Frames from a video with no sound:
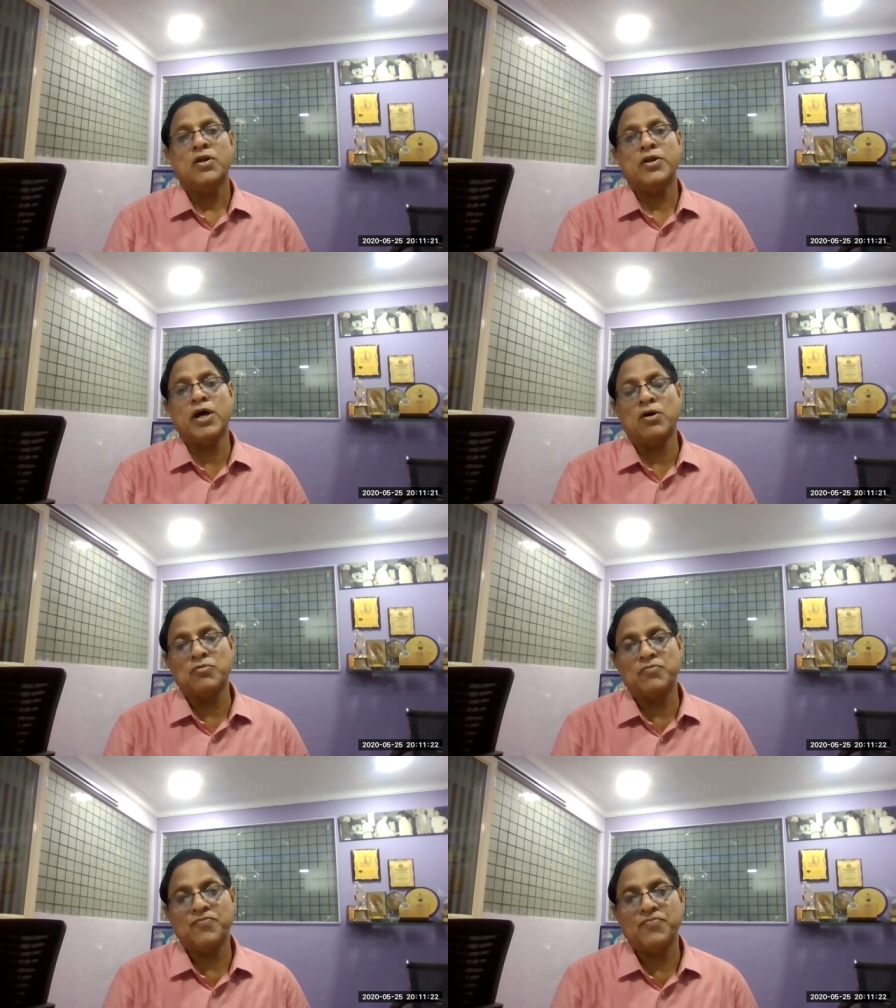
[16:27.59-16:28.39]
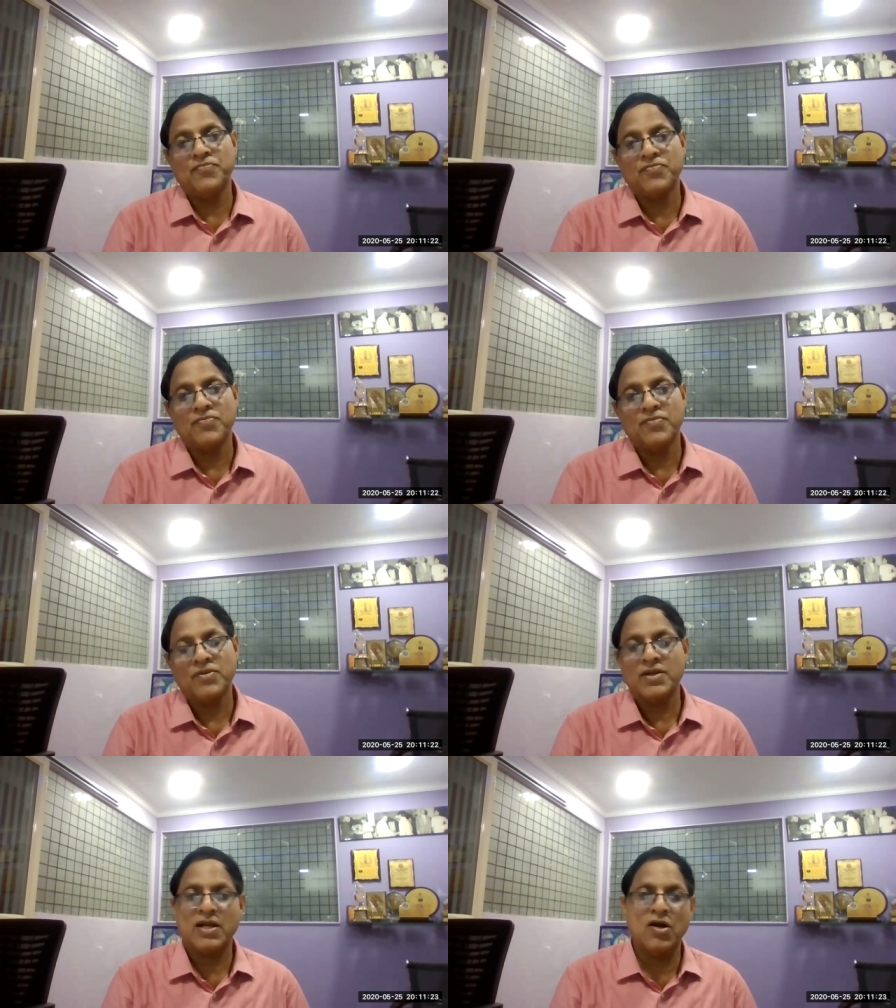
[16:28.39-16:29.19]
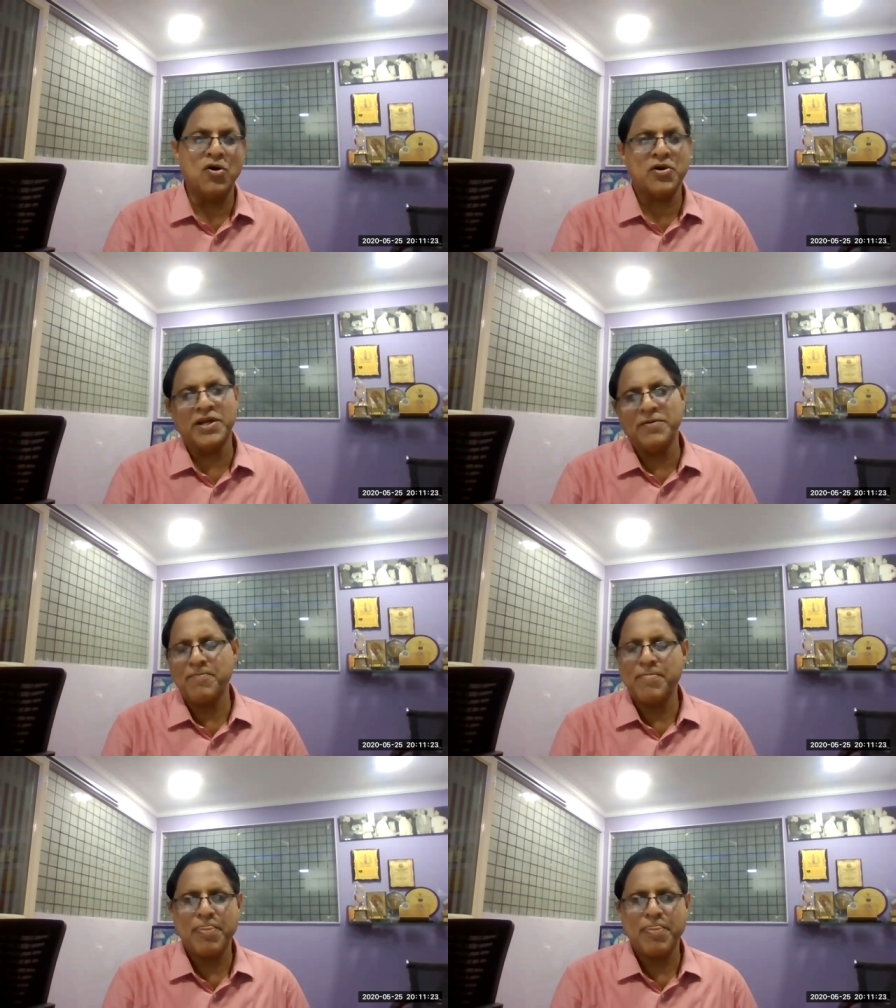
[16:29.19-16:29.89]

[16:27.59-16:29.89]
Now, okay.